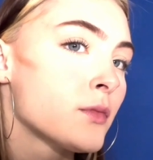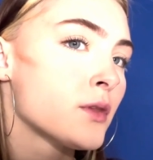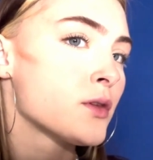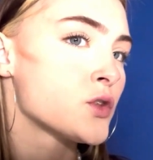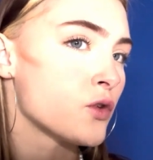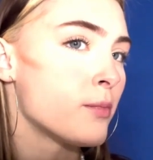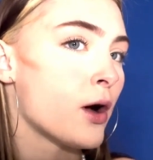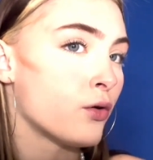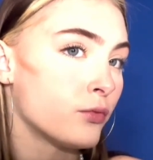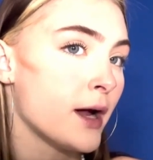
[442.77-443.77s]
So
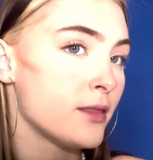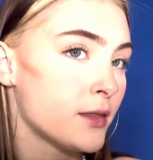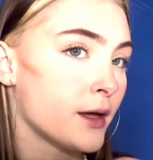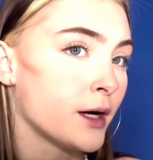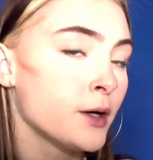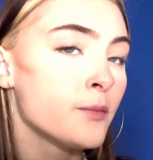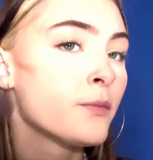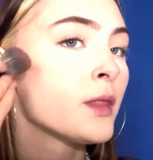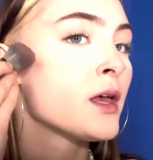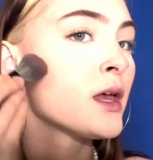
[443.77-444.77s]
about right there,
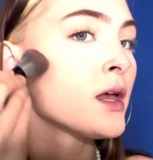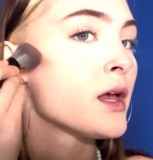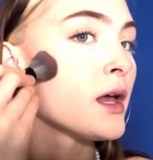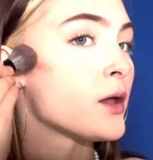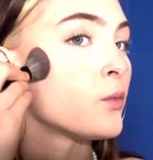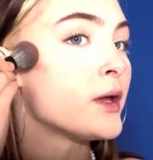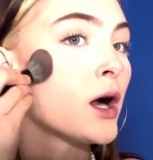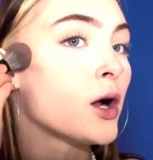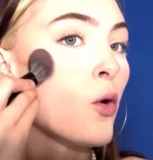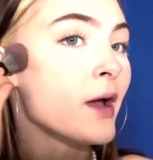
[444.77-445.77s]
and we are
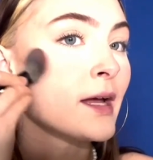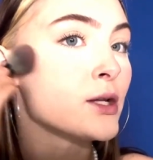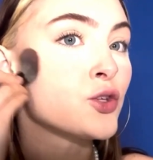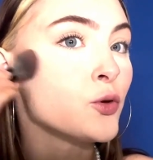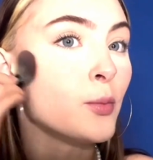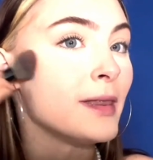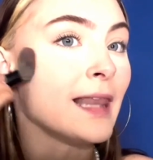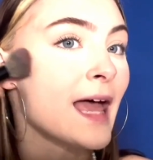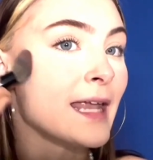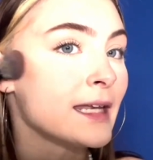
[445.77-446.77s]
going to
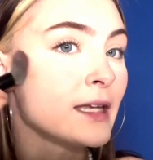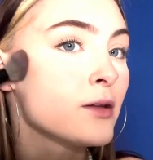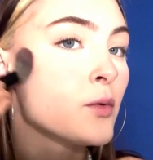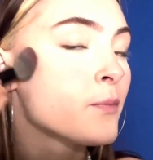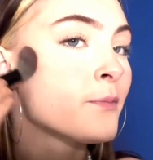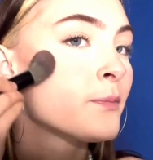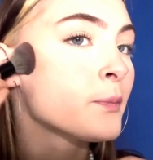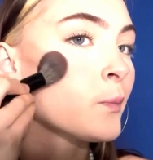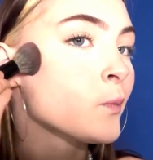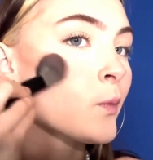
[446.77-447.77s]
blend.
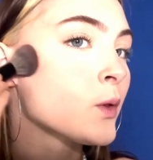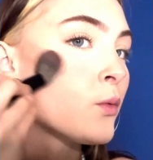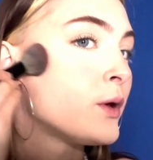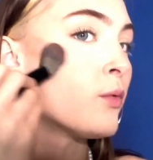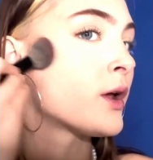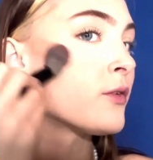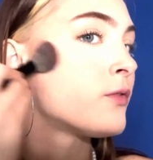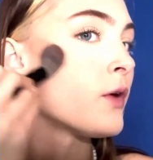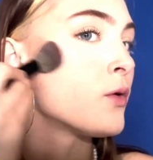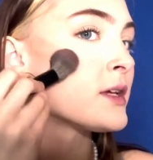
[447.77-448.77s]
We wanna
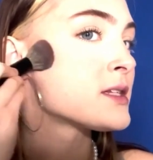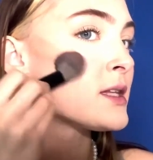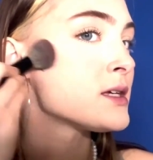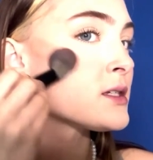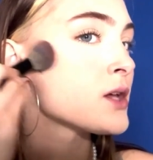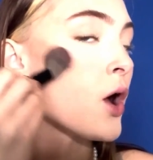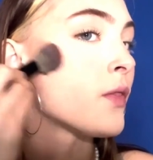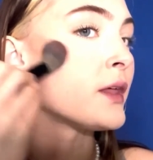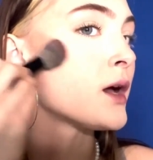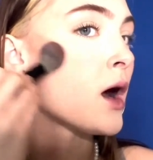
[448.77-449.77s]
focus this on
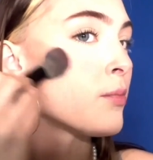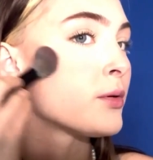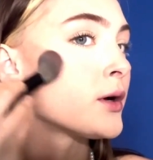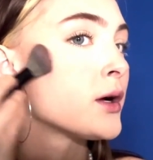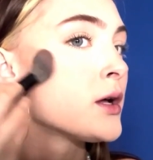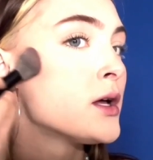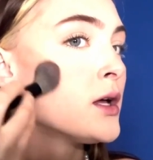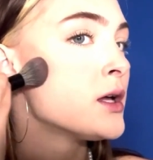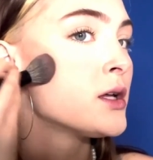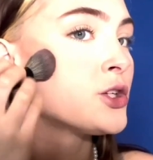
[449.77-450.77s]
the upper
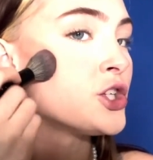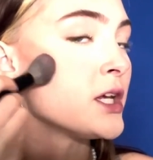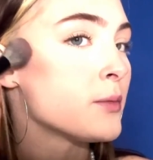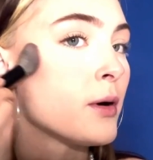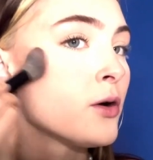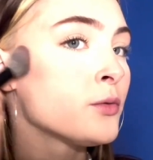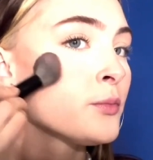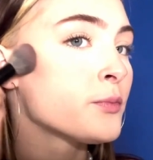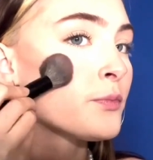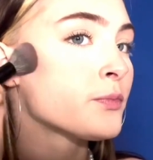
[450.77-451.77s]
cheekbone,
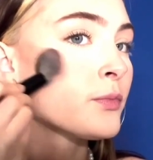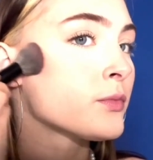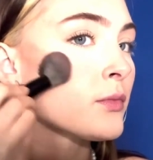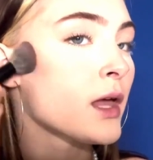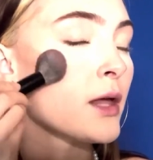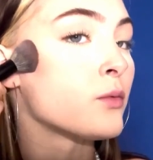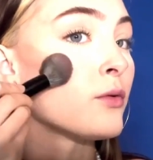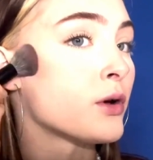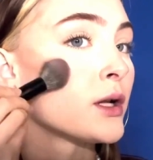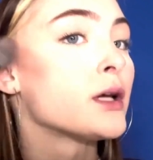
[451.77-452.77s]
and we
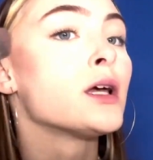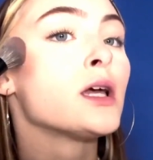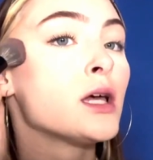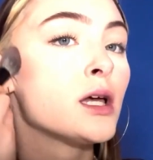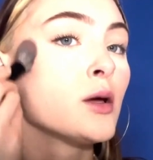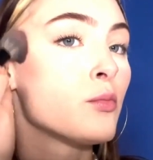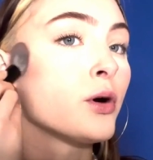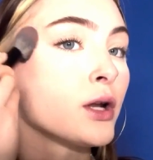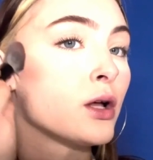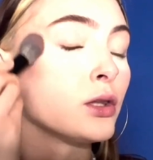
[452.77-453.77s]
wanna put
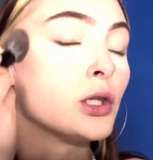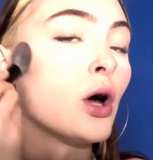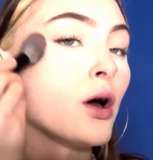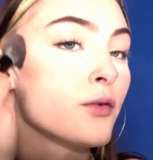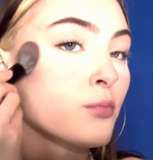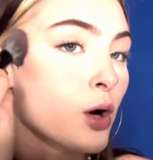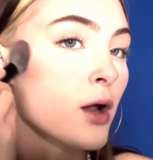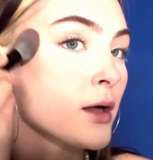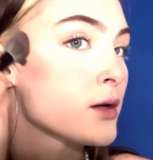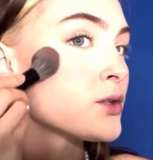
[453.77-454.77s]
a lot of
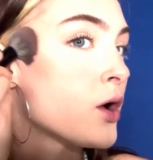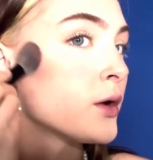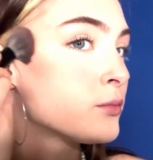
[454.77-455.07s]
product on.